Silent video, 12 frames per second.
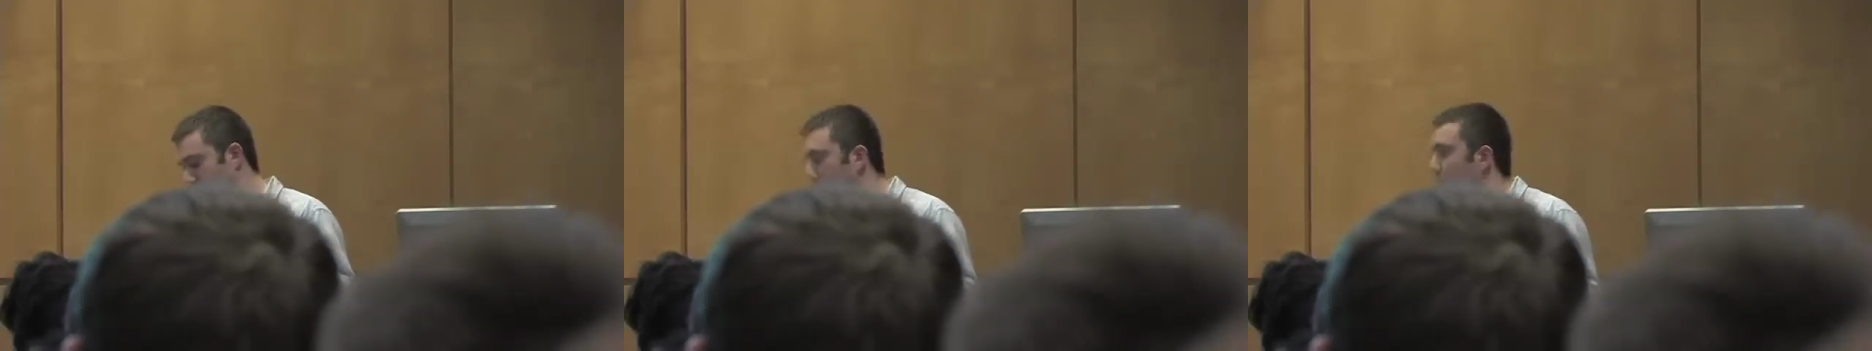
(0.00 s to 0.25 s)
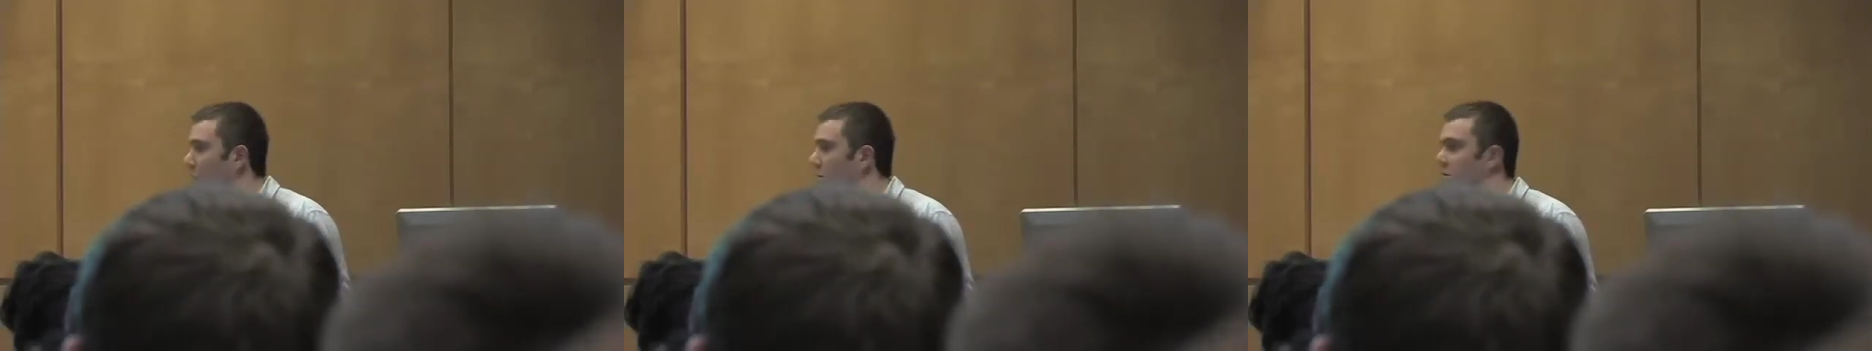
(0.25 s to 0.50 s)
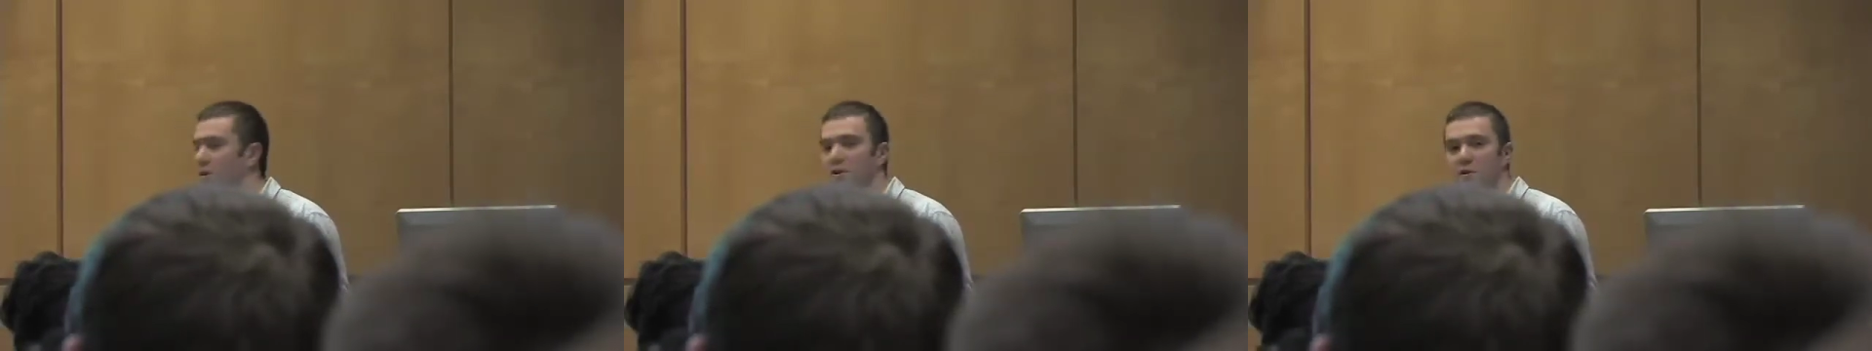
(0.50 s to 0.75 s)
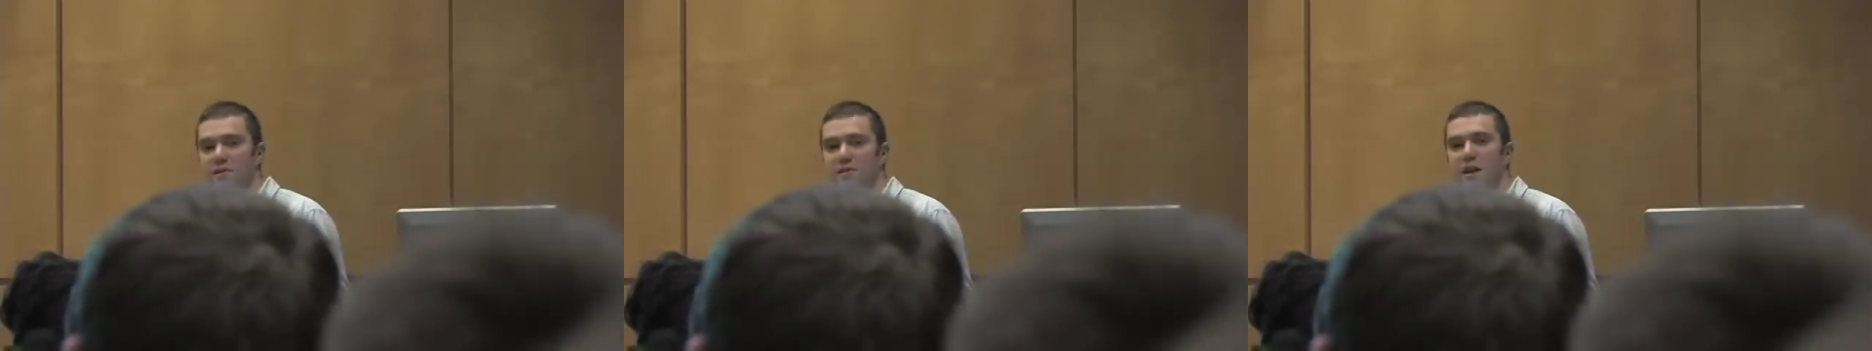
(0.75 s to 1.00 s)
we will return a
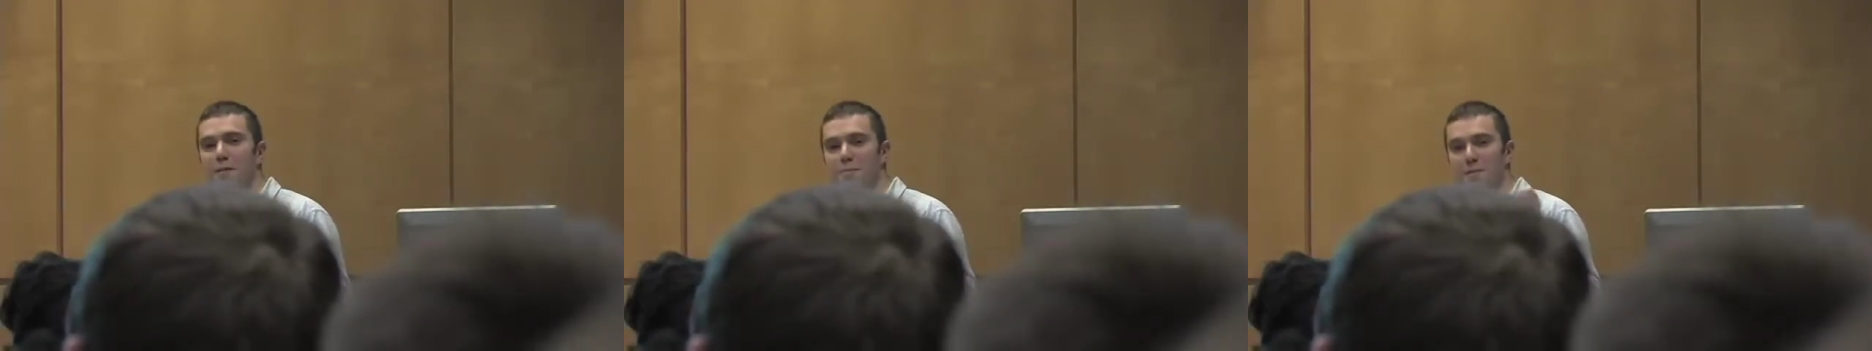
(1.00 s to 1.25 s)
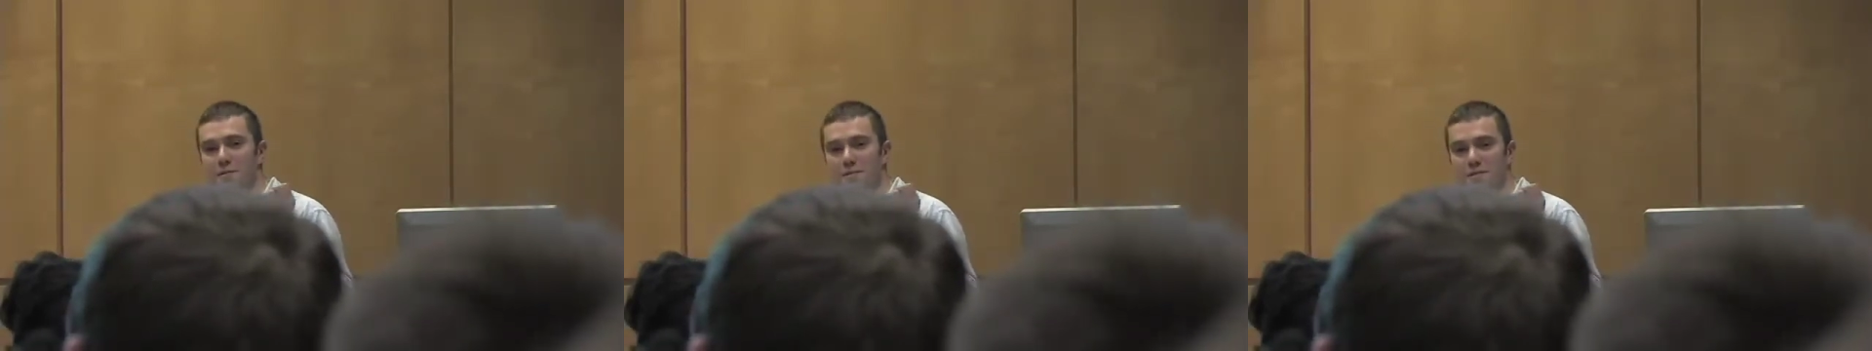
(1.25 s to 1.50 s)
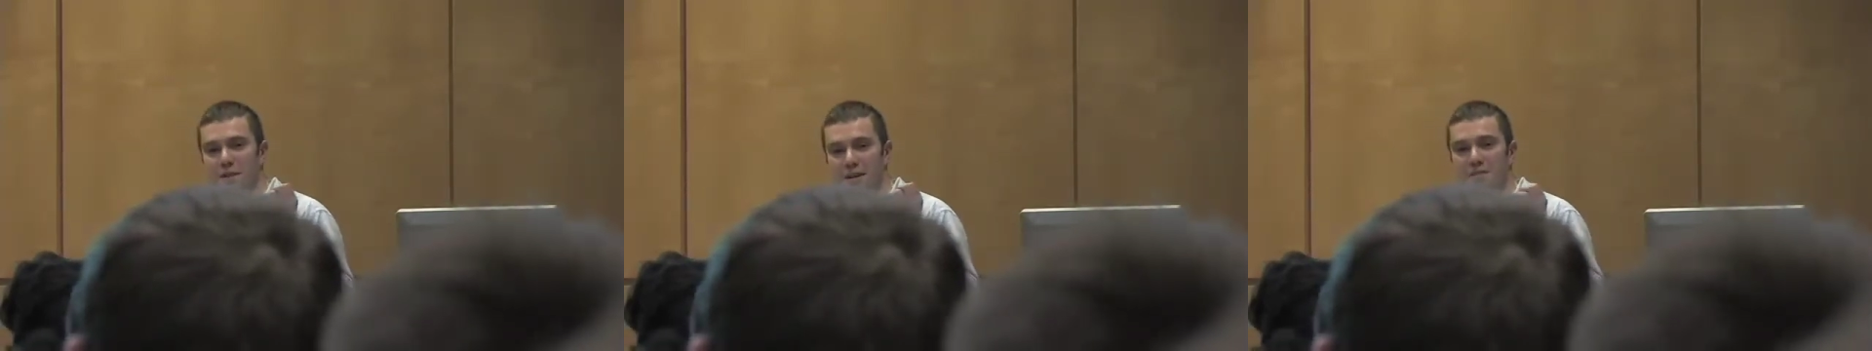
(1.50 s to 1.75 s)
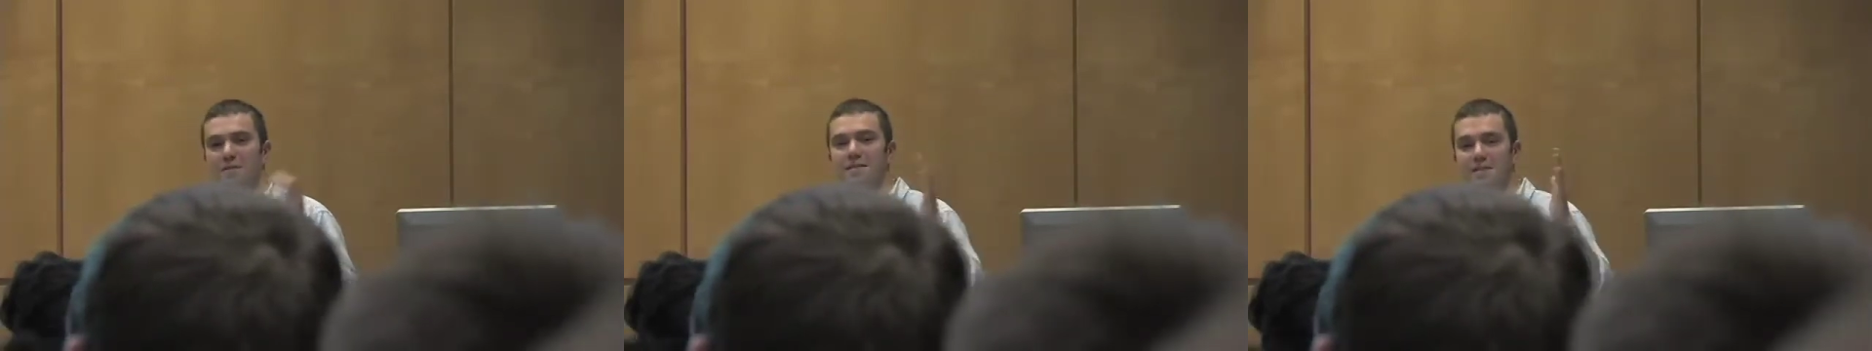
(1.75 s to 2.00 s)
username
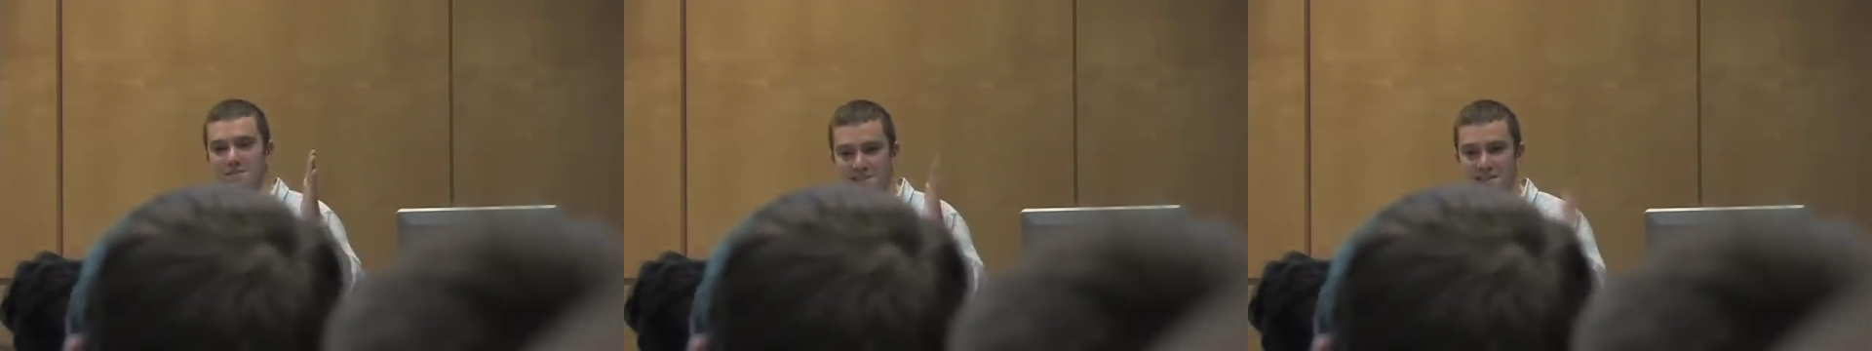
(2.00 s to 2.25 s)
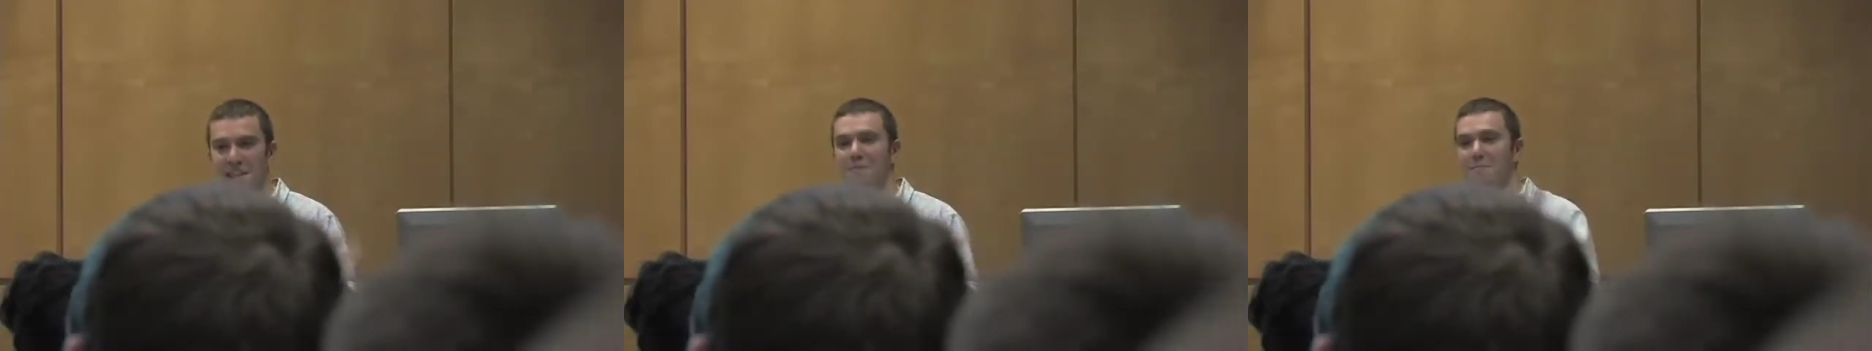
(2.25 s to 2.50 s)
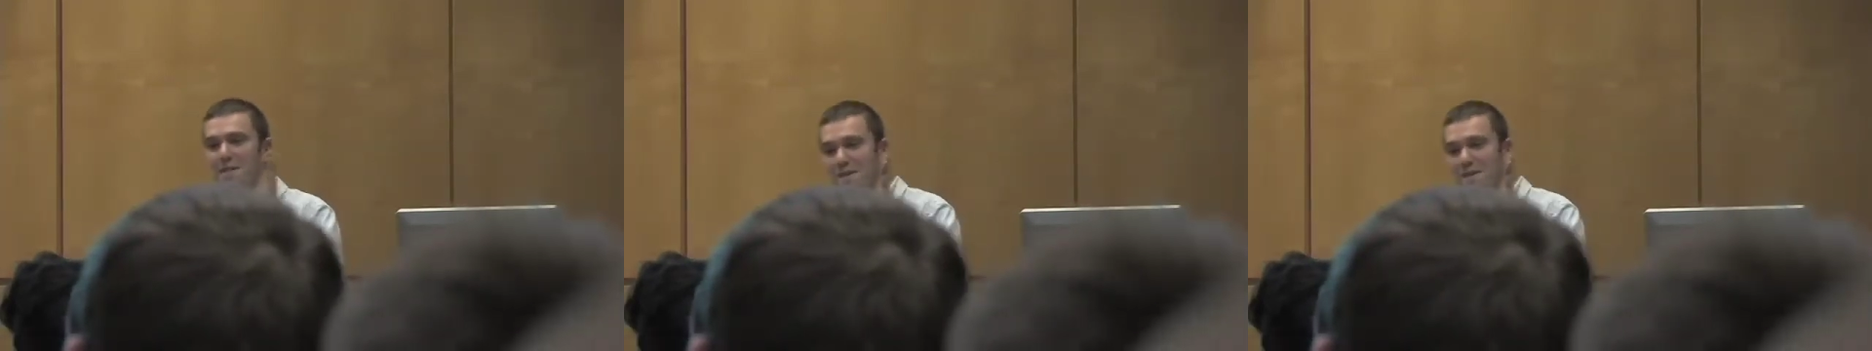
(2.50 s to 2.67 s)
that is the same